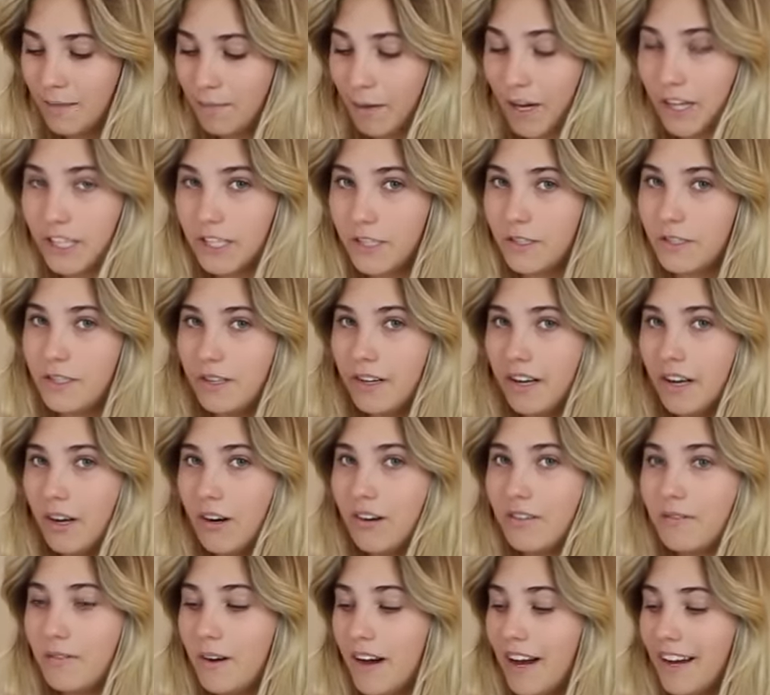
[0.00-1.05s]
but I do do a
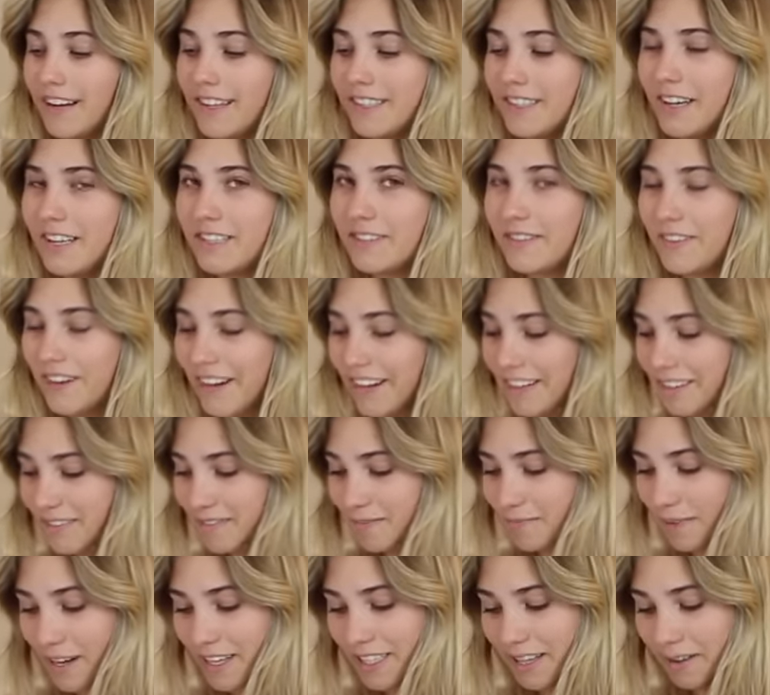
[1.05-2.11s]
lot of work, so it's fine,
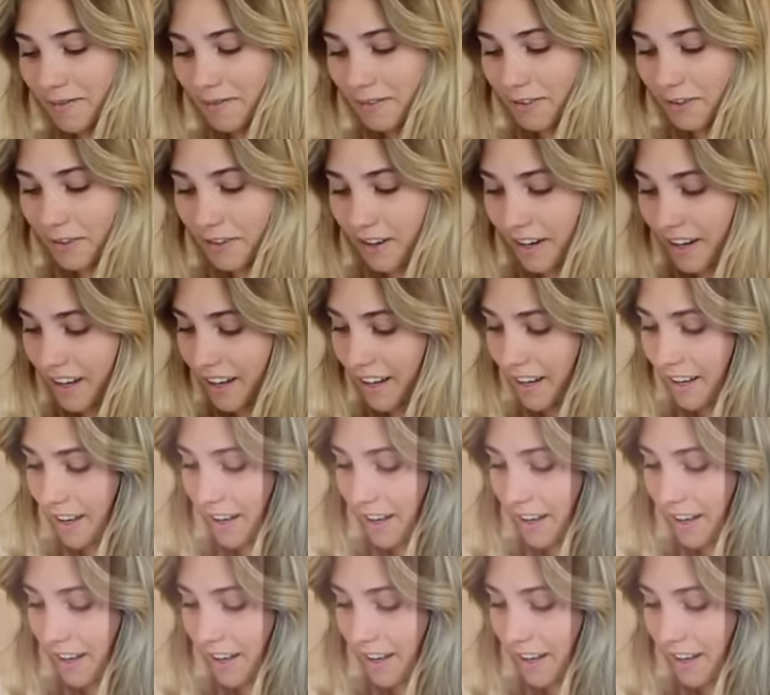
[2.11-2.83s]
it makes up for it.